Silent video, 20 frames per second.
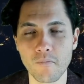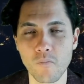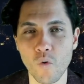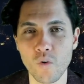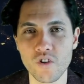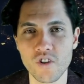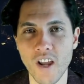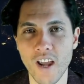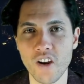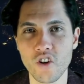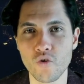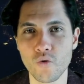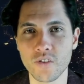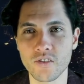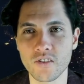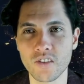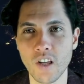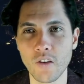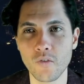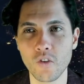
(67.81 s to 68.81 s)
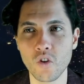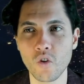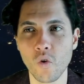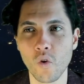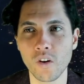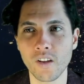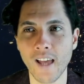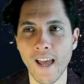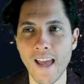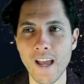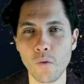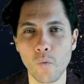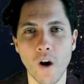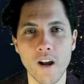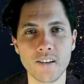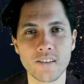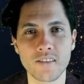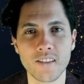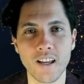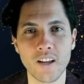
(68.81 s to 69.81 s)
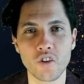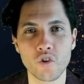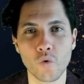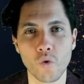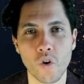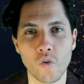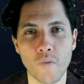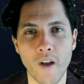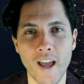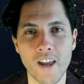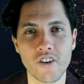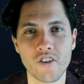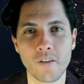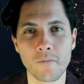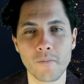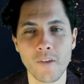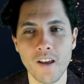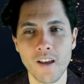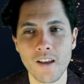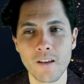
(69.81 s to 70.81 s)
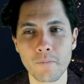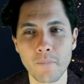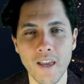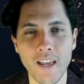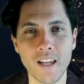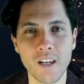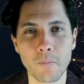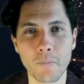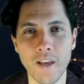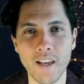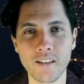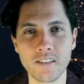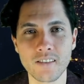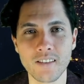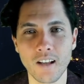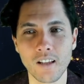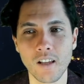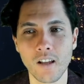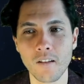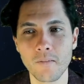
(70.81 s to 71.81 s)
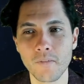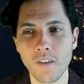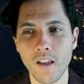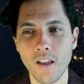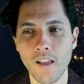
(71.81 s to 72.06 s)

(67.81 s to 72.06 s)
more dangerous giving your KYC to a random P2P seller